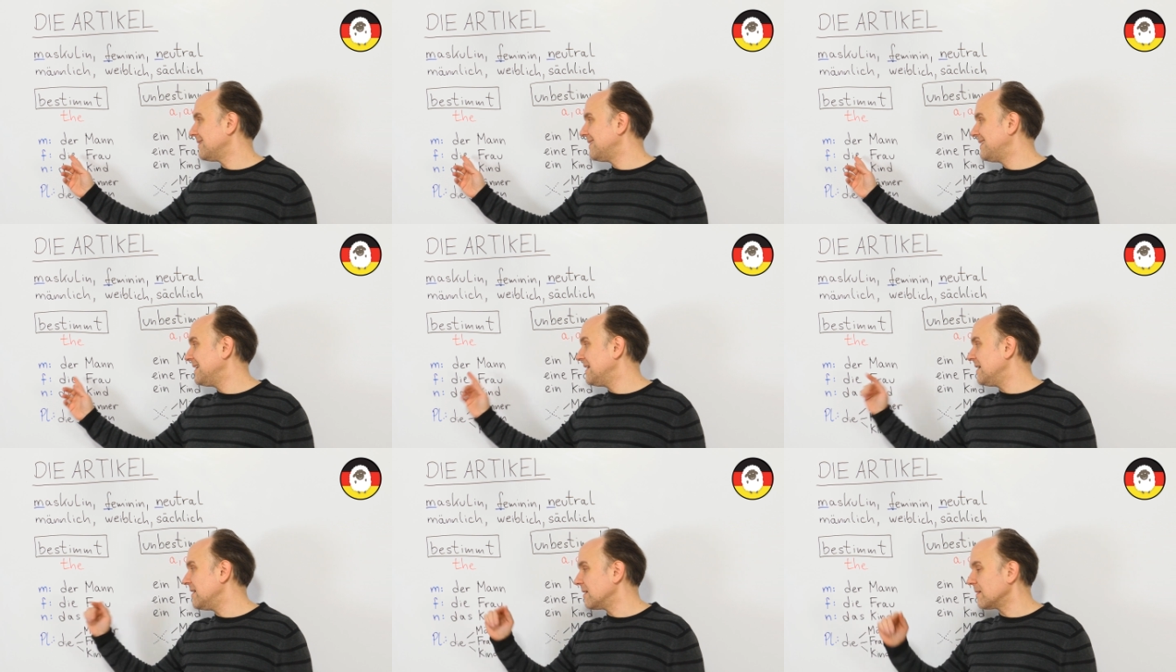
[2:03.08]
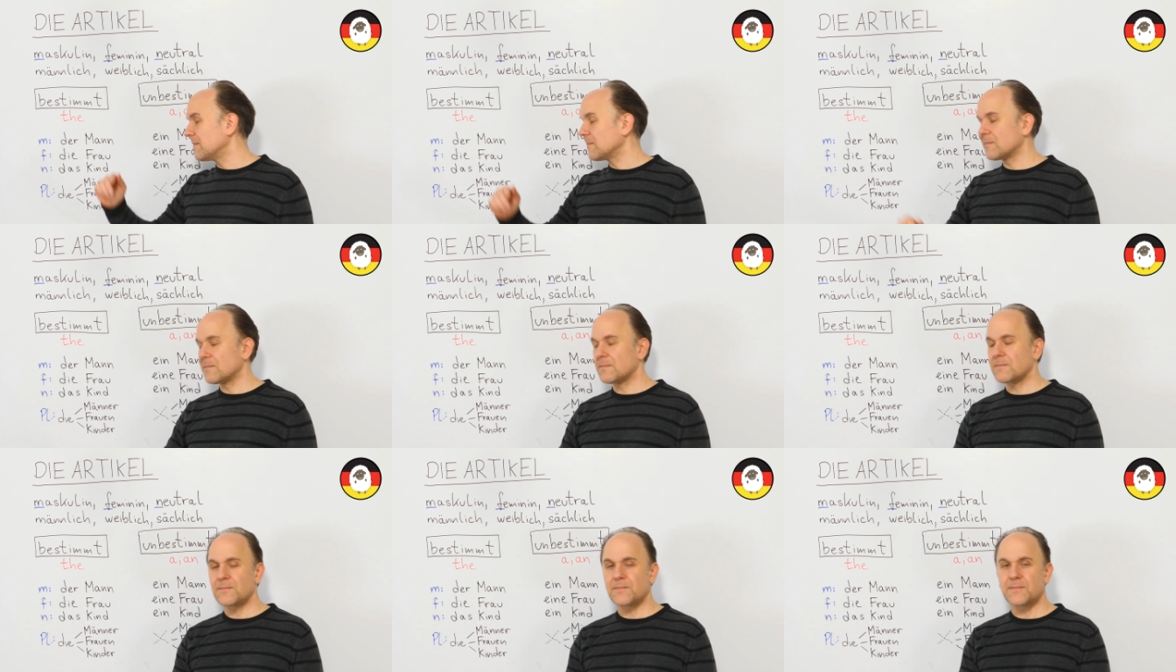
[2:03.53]
die,
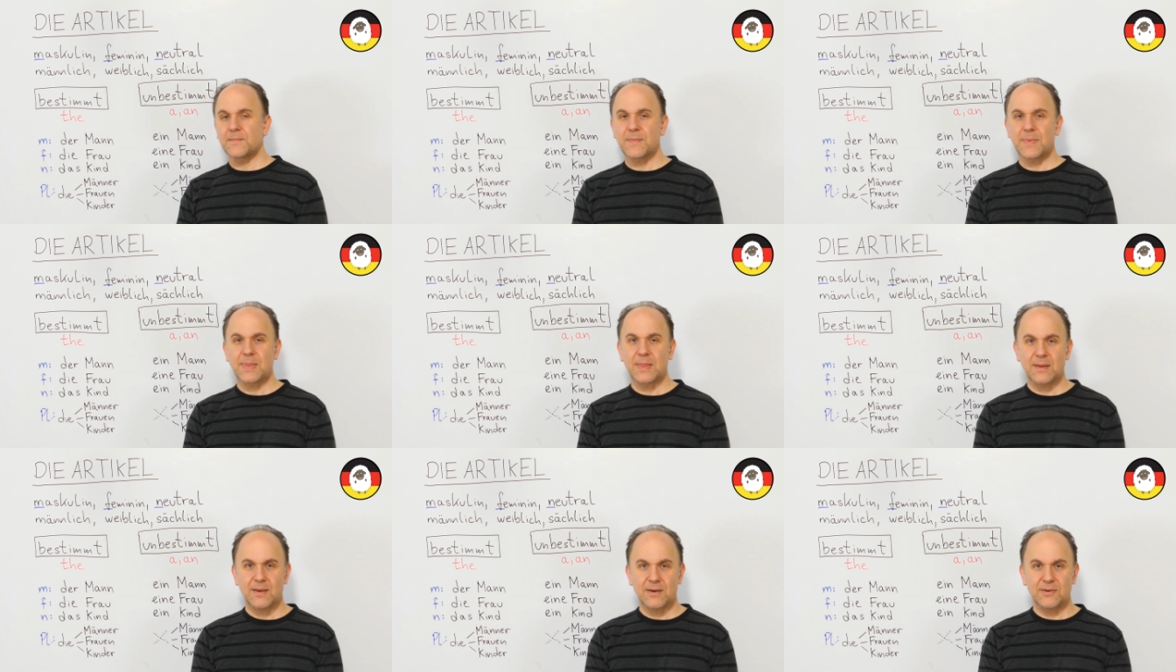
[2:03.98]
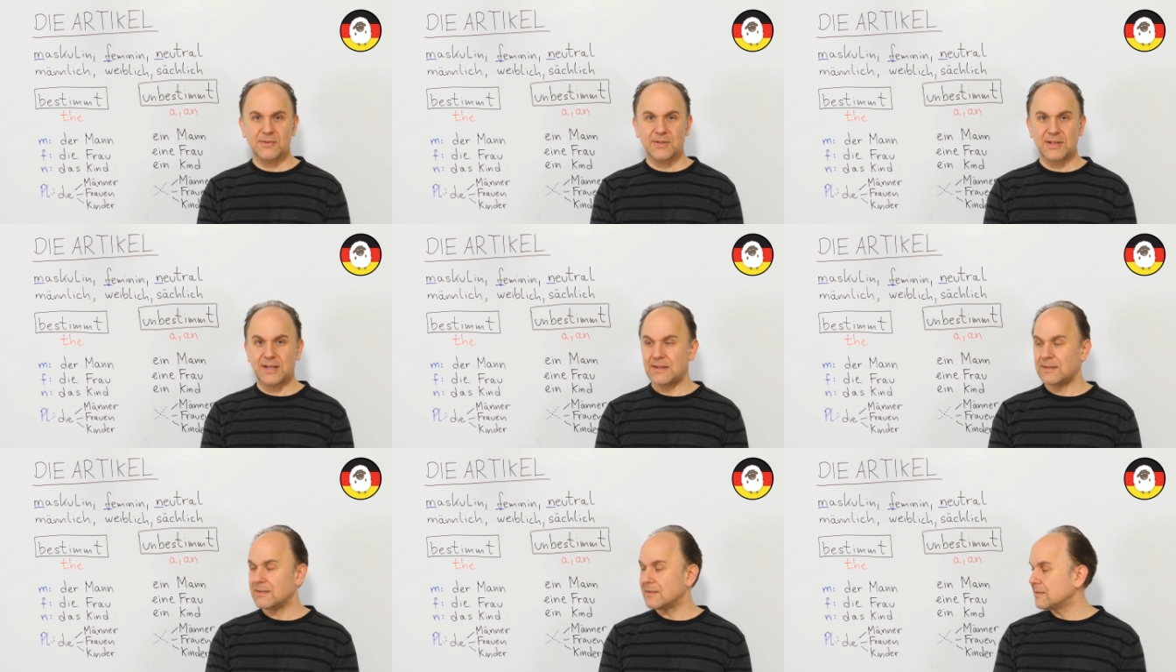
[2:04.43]

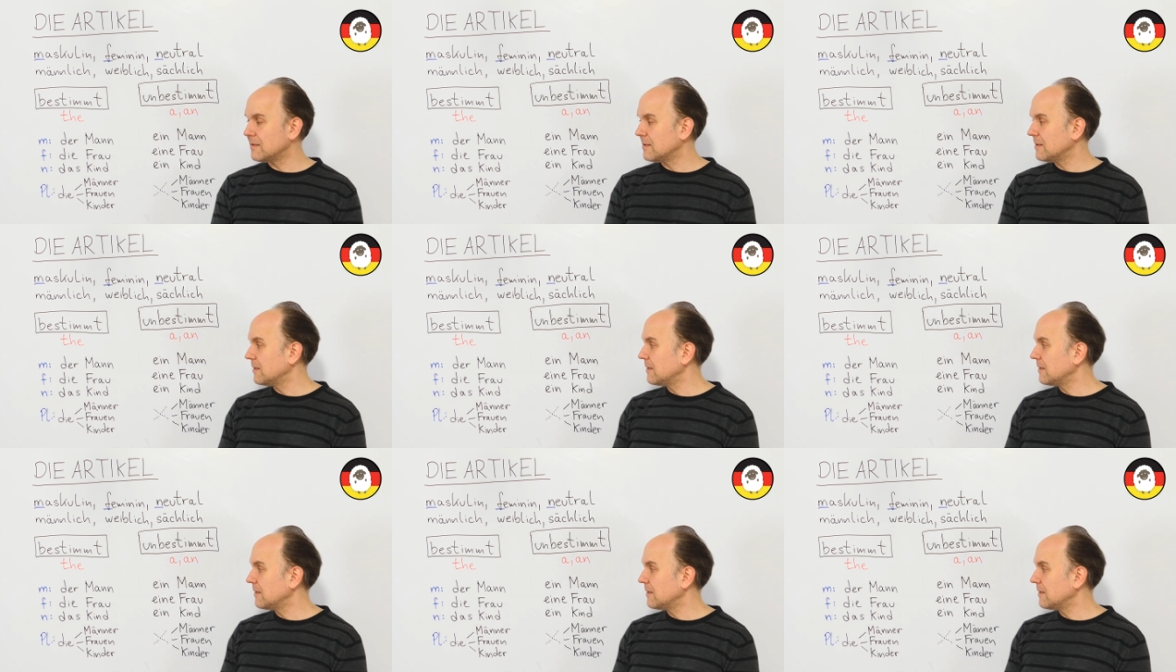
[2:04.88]
okay?